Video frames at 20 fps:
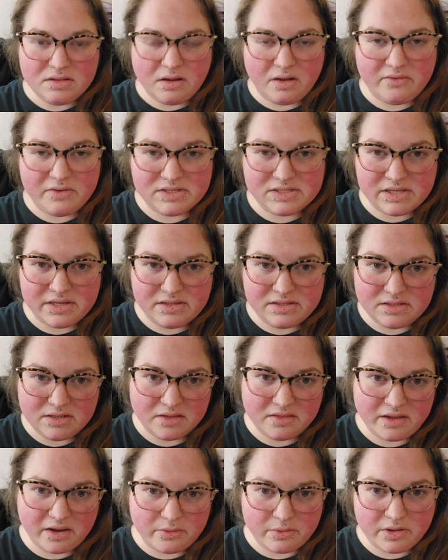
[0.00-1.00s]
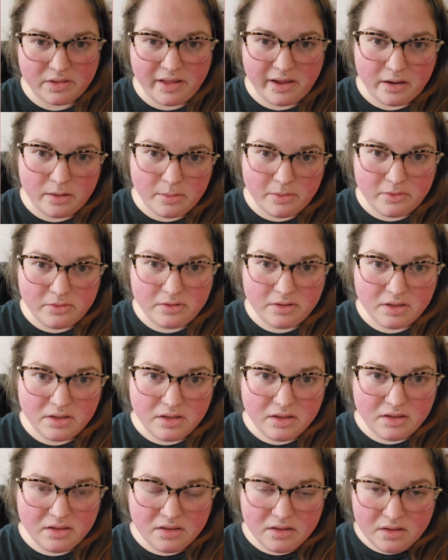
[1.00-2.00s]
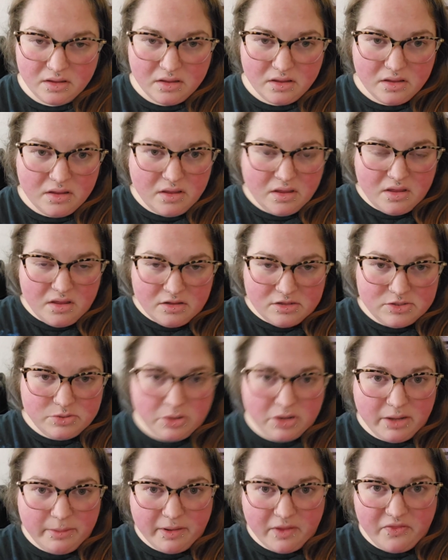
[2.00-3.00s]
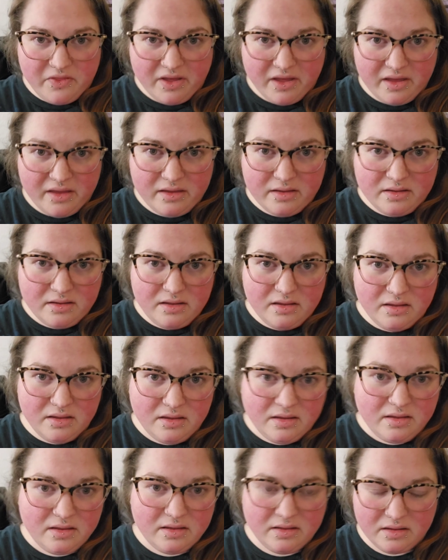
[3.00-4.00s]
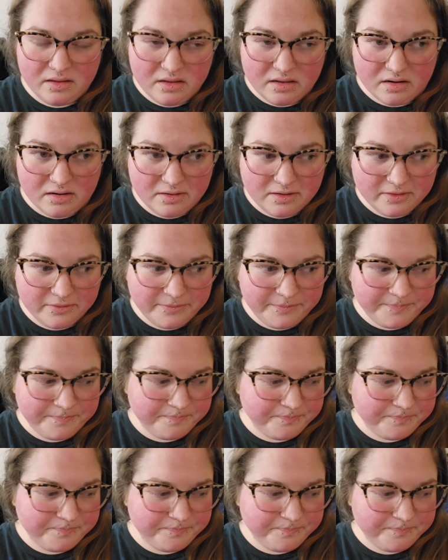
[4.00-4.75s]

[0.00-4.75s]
obviously it's not that reliable. Sorry about that. I don't know.